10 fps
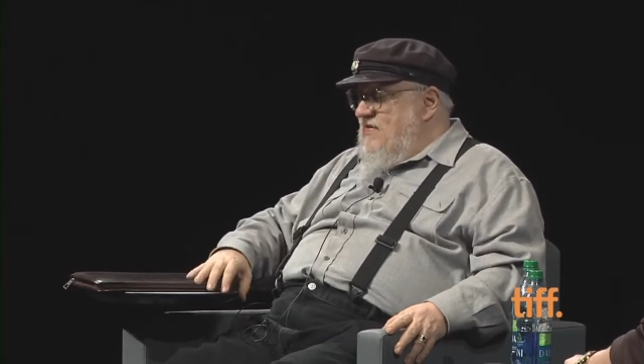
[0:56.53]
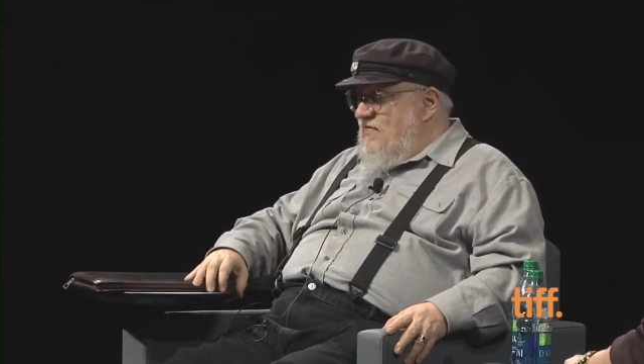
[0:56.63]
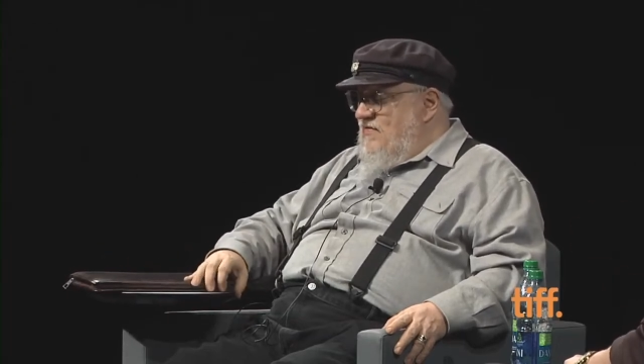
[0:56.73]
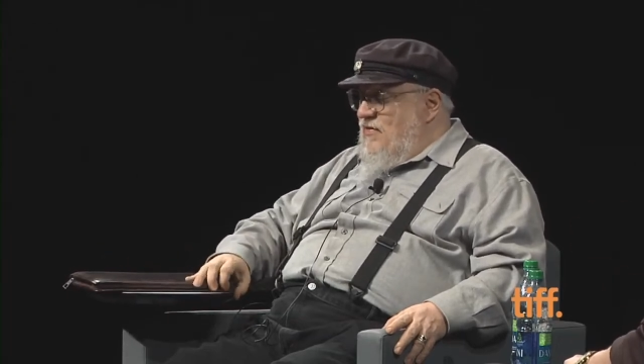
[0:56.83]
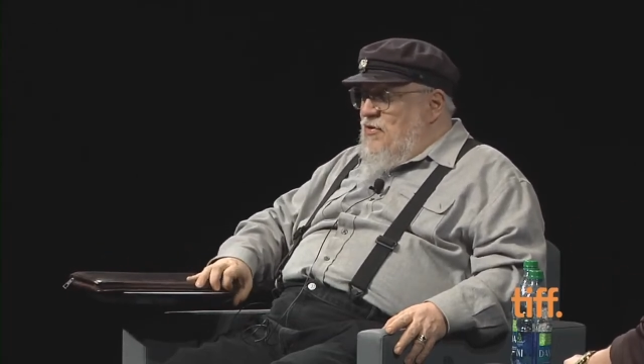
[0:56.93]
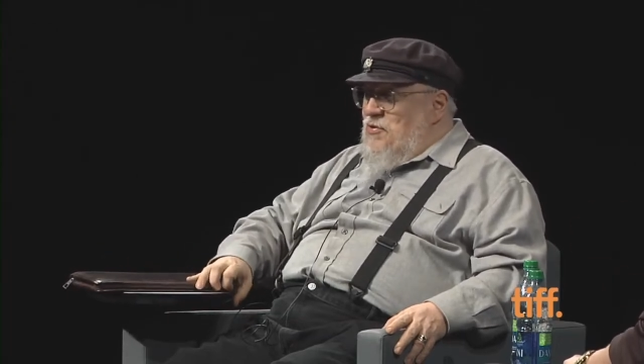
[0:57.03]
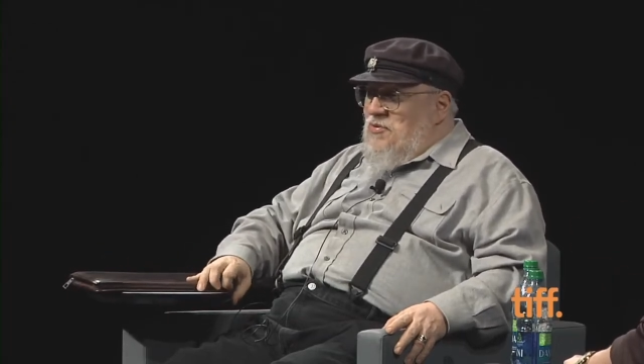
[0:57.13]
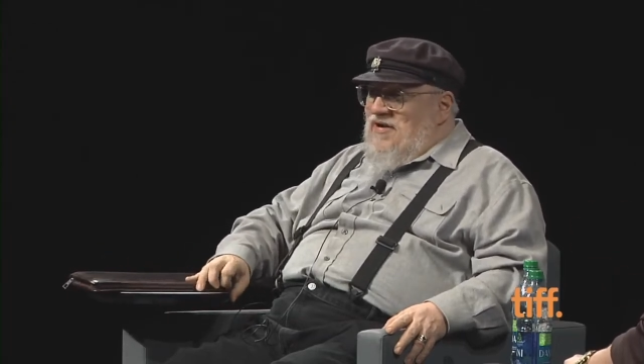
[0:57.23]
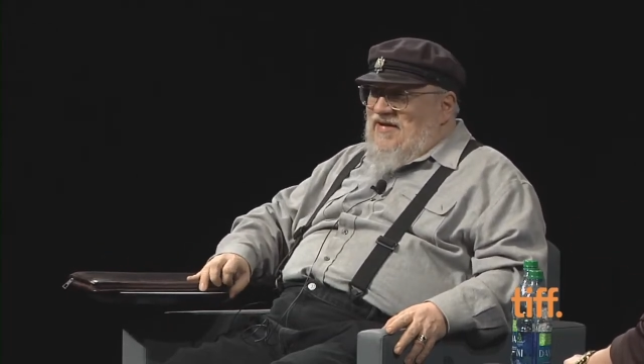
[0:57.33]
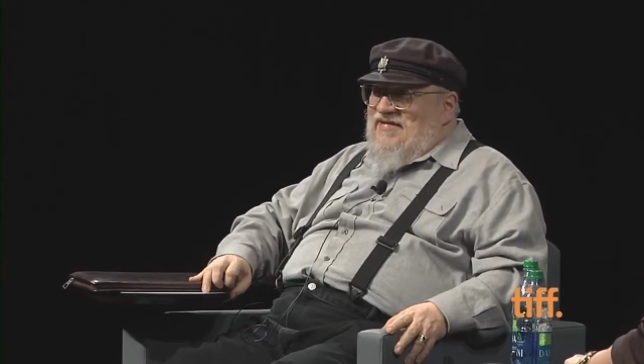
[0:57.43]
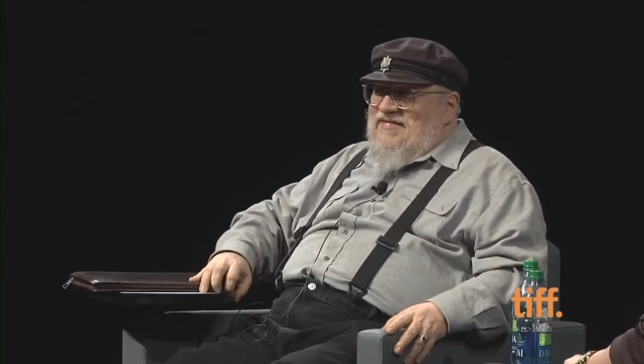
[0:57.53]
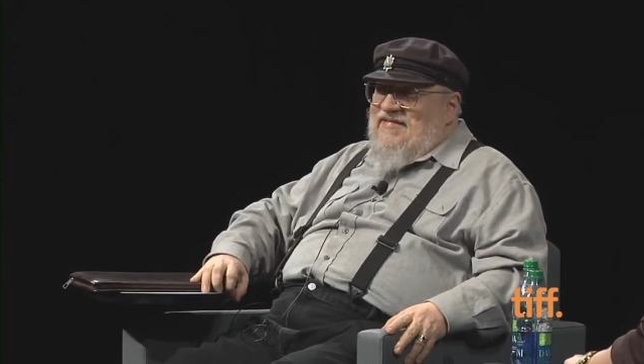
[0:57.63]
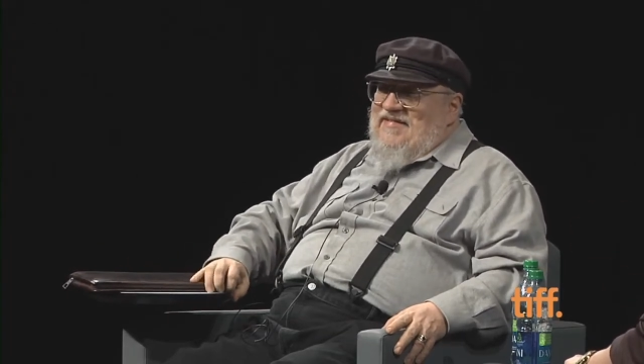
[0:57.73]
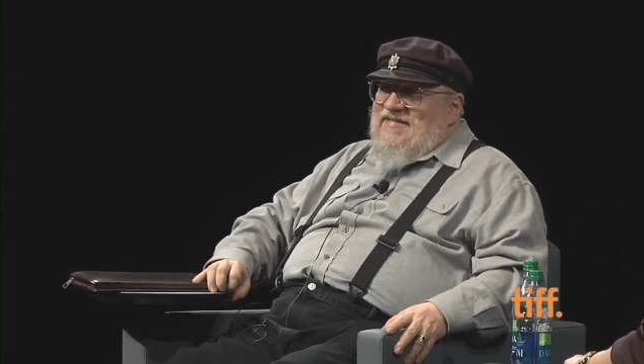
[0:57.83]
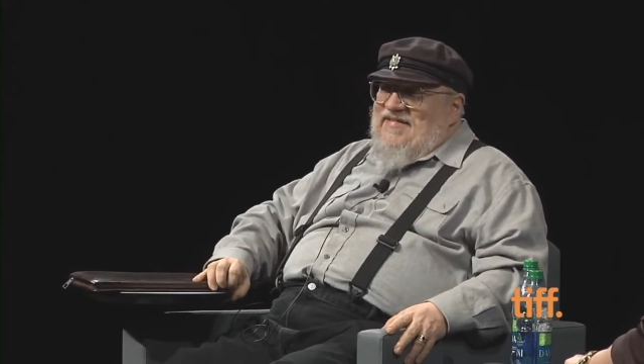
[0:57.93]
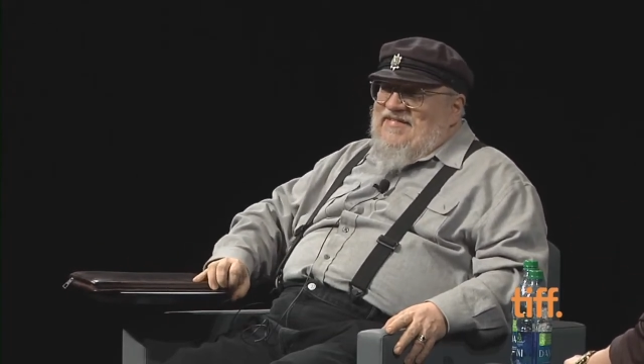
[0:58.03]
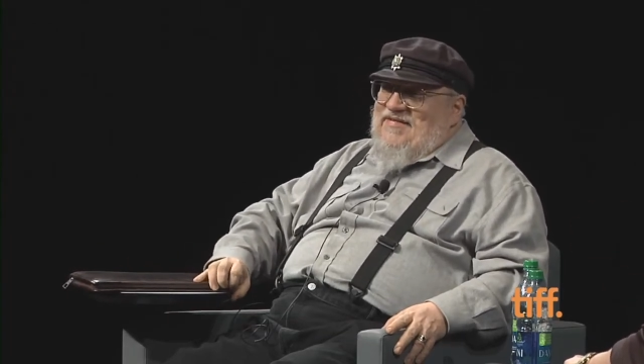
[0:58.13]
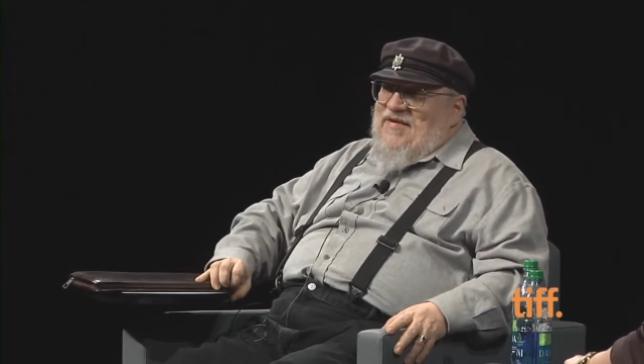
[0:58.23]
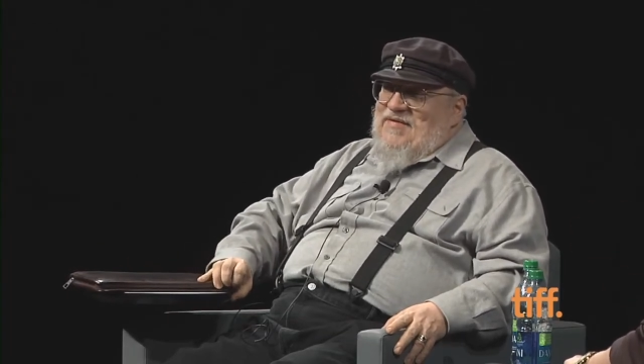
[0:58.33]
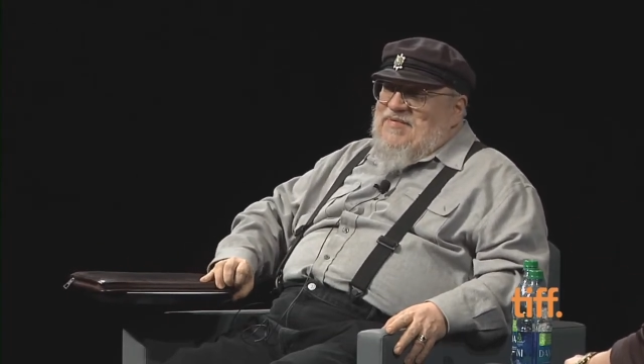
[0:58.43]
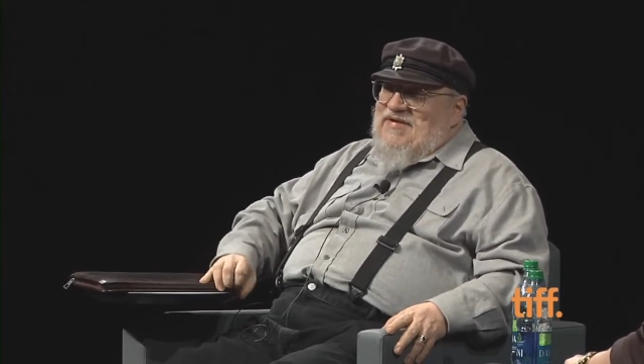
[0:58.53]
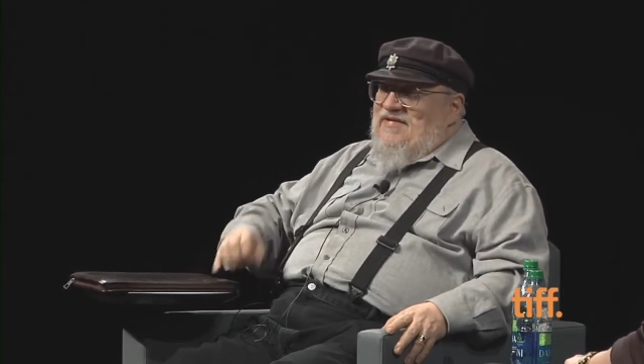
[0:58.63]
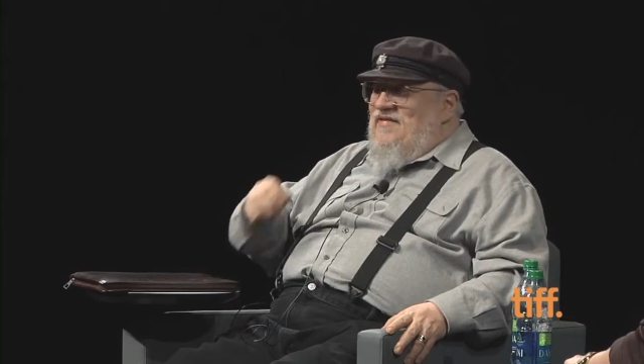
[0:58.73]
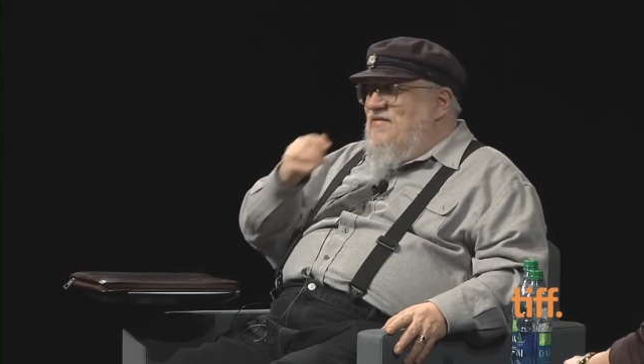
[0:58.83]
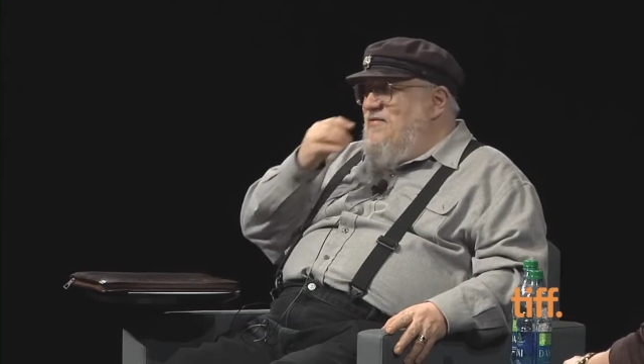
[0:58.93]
So so I've been